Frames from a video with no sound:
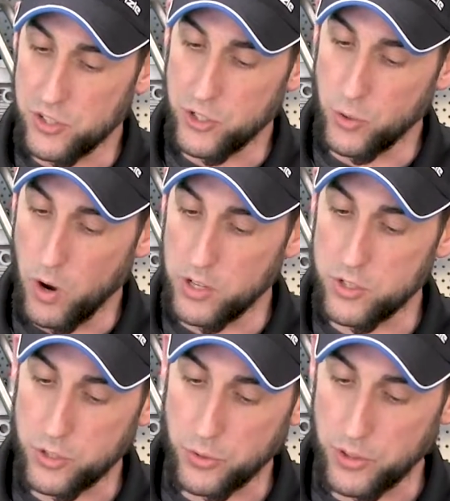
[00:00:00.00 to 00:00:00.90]
to
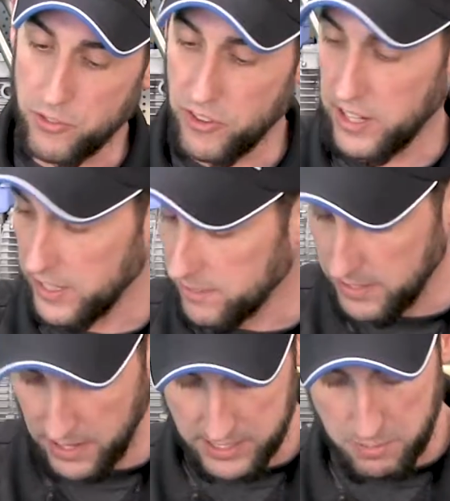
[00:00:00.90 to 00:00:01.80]
unscrew the fitting.
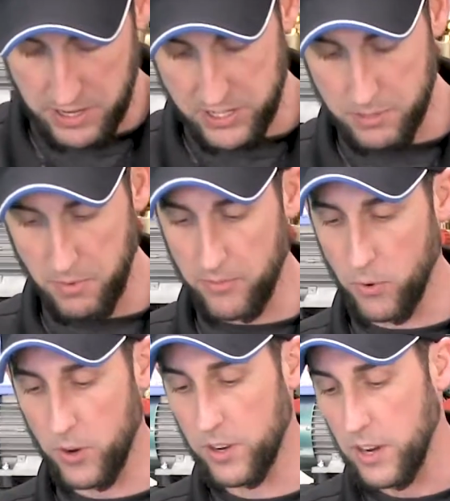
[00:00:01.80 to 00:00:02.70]
Now, as I mentioned
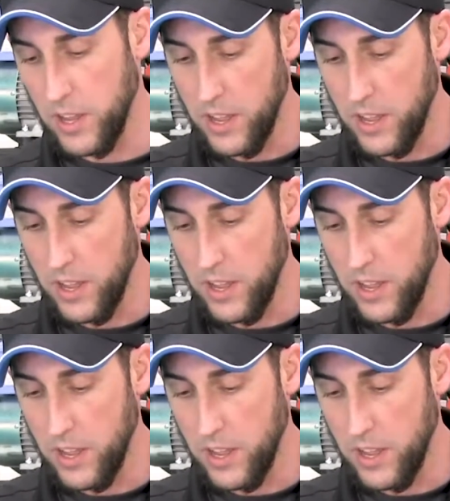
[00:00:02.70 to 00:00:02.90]
before,